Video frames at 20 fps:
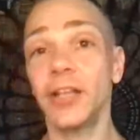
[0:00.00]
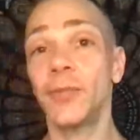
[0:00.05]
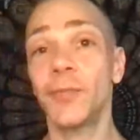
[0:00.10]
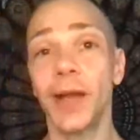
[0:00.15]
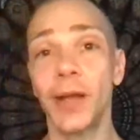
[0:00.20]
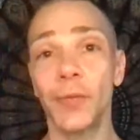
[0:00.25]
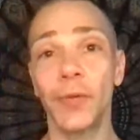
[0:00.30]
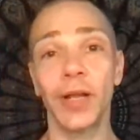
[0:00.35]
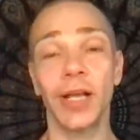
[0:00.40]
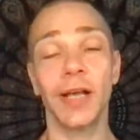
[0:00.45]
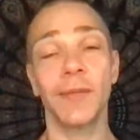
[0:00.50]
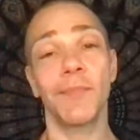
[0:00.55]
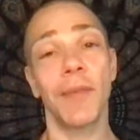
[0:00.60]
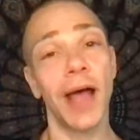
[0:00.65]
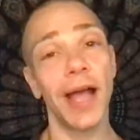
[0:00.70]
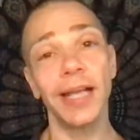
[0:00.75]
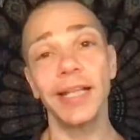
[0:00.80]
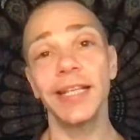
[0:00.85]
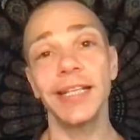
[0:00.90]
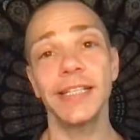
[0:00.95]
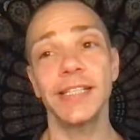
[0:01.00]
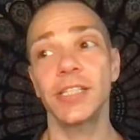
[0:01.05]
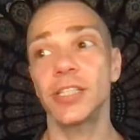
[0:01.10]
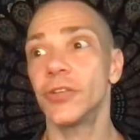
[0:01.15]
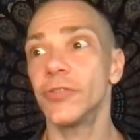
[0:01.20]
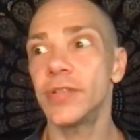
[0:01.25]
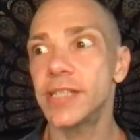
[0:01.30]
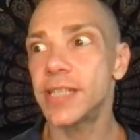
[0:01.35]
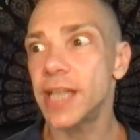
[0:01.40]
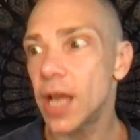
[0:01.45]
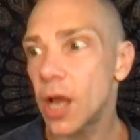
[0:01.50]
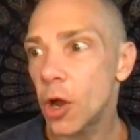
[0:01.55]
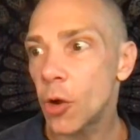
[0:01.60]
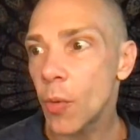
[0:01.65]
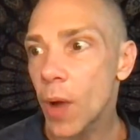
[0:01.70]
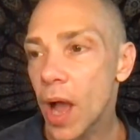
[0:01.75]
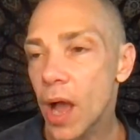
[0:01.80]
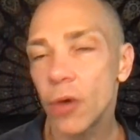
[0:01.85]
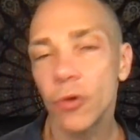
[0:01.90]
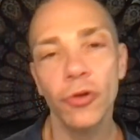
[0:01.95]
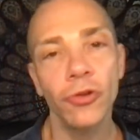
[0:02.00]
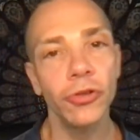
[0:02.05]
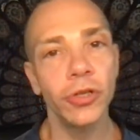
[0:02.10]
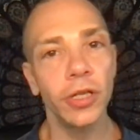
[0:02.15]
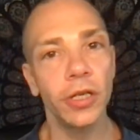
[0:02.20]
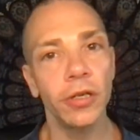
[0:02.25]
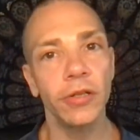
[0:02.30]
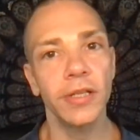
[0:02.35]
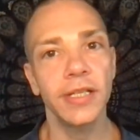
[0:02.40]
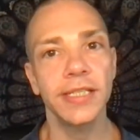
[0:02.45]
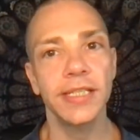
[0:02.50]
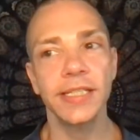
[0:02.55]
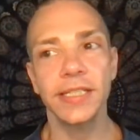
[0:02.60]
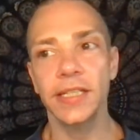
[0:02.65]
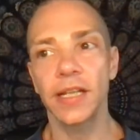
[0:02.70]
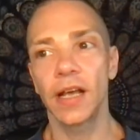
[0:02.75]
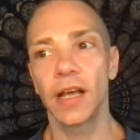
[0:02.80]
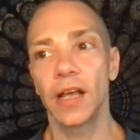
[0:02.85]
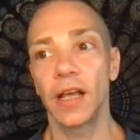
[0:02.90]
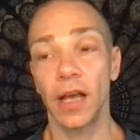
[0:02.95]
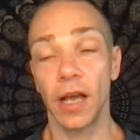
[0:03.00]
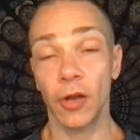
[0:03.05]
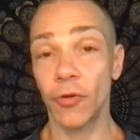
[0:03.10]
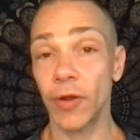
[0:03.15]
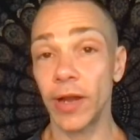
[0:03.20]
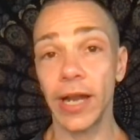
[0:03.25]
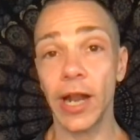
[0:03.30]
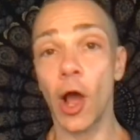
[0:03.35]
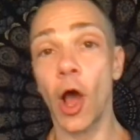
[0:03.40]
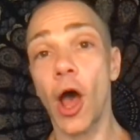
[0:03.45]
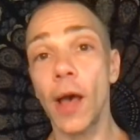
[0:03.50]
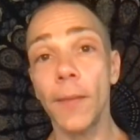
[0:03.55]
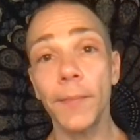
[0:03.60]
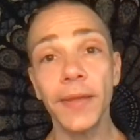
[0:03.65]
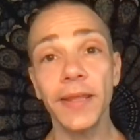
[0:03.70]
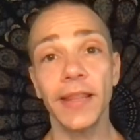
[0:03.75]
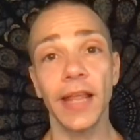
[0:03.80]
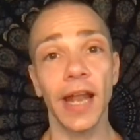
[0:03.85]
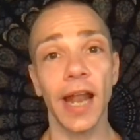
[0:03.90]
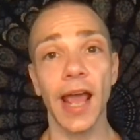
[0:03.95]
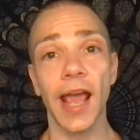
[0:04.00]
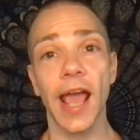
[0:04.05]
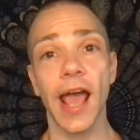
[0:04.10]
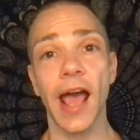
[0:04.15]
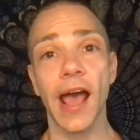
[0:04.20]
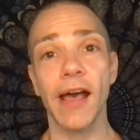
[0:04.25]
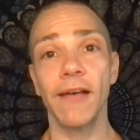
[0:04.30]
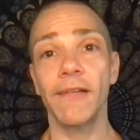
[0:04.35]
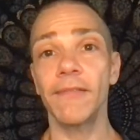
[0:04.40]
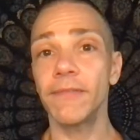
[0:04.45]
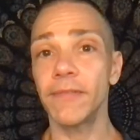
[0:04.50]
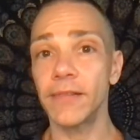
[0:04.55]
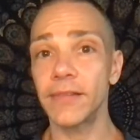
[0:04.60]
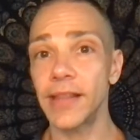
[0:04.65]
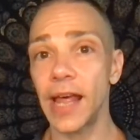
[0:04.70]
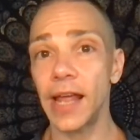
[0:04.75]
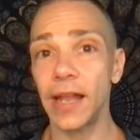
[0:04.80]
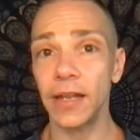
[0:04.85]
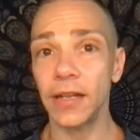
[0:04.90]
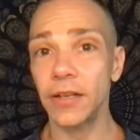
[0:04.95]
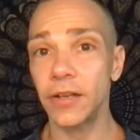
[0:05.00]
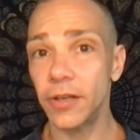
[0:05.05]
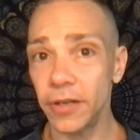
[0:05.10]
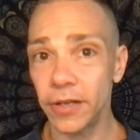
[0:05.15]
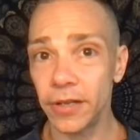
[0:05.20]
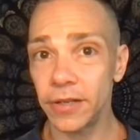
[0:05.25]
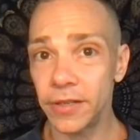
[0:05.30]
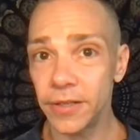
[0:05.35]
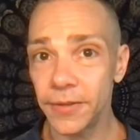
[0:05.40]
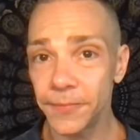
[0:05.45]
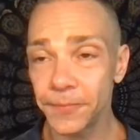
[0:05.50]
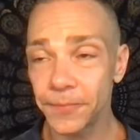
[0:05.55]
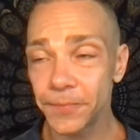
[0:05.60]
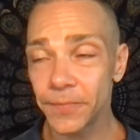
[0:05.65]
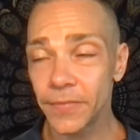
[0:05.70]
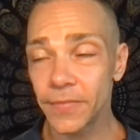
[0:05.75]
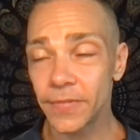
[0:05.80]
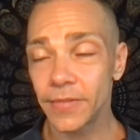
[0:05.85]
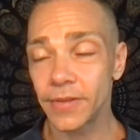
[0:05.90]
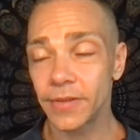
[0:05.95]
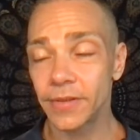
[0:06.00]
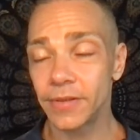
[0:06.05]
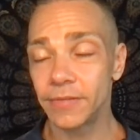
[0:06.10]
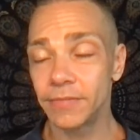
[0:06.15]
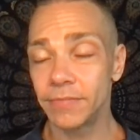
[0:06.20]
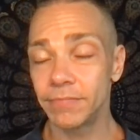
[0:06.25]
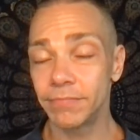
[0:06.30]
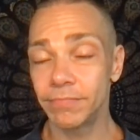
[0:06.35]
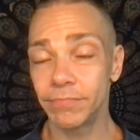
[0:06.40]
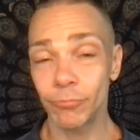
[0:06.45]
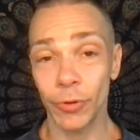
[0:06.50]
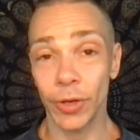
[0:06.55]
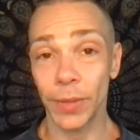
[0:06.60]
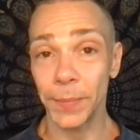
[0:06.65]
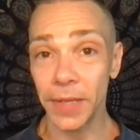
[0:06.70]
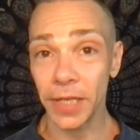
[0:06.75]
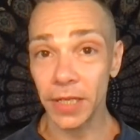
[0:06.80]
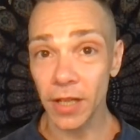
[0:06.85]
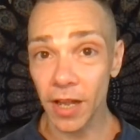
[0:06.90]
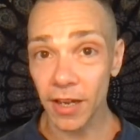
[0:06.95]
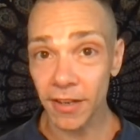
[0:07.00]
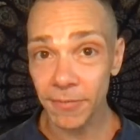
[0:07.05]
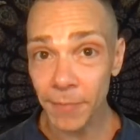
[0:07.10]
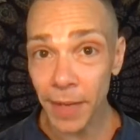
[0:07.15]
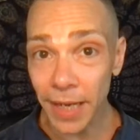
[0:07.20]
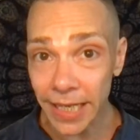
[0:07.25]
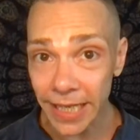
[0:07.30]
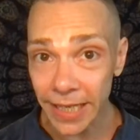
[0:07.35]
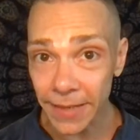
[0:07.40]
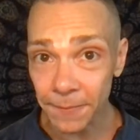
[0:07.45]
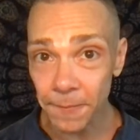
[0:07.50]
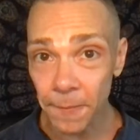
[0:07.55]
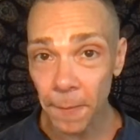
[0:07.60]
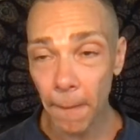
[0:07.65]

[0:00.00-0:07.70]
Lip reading: want to combine these two and say, oh, wow, who knew? This is a great hobby that I have that could bring me a lot of money.